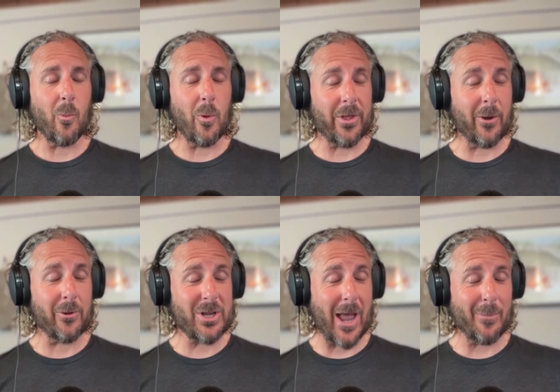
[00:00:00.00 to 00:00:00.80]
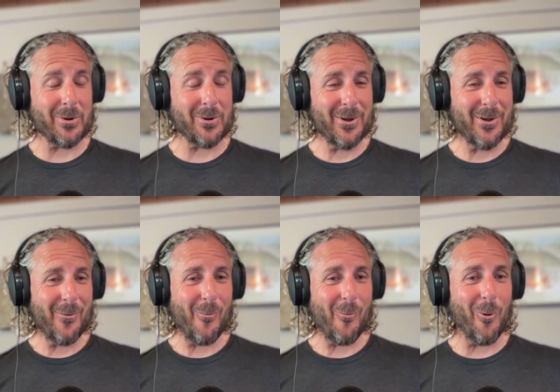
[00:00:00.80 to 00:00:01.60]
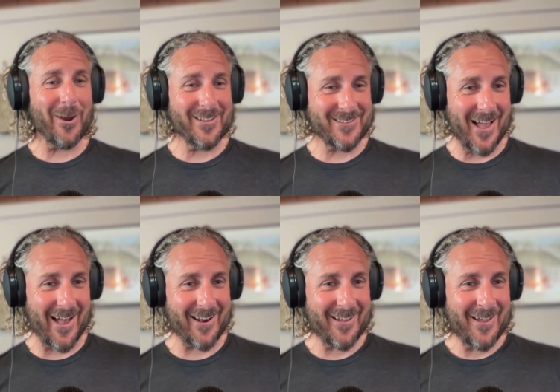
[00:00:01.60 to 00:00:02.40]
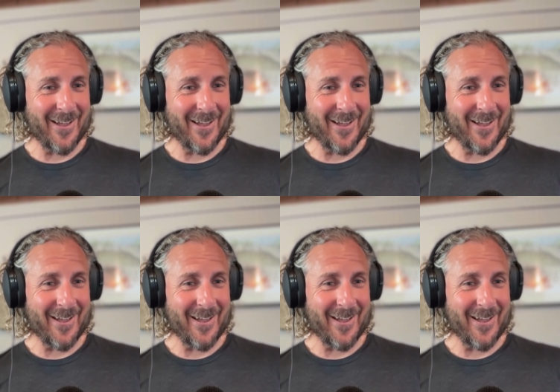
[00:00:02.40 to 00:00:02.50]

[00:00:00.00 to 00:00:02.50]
What the hell just happened? What is that?